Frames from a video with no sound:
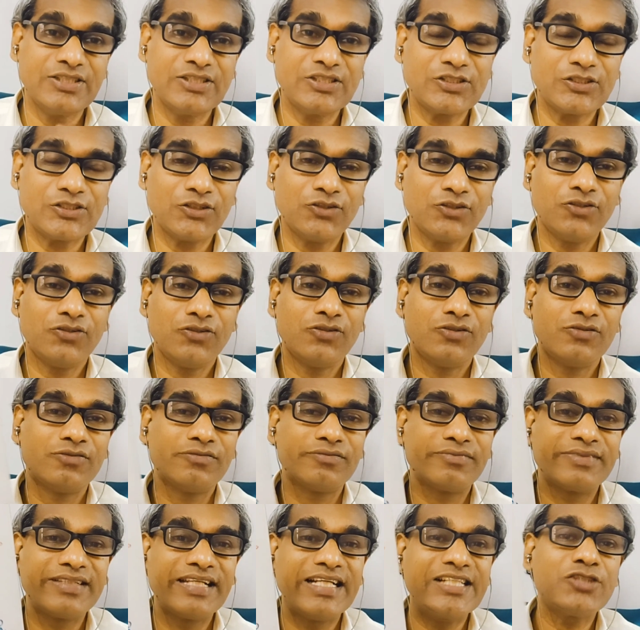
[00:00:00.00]

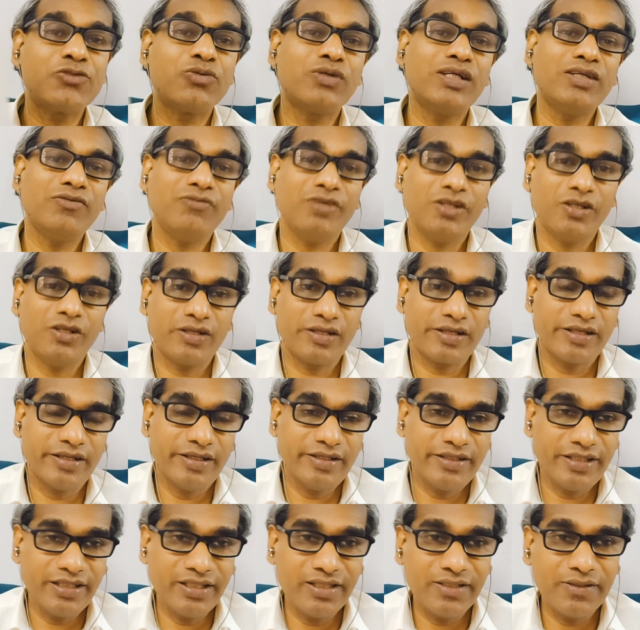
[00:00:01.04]
So that's why we are
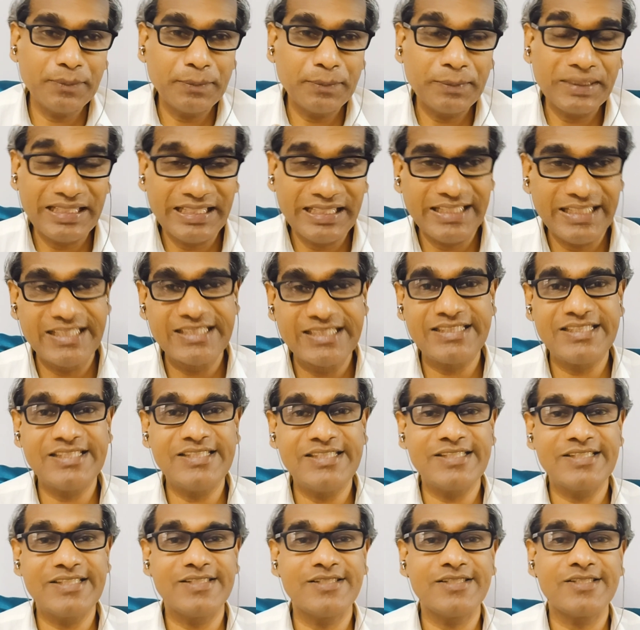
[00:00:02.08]
getting many
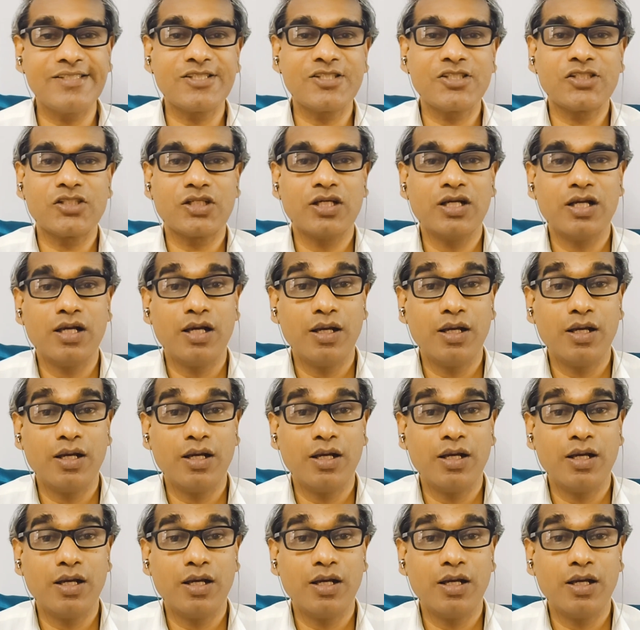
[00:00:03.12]
diseases,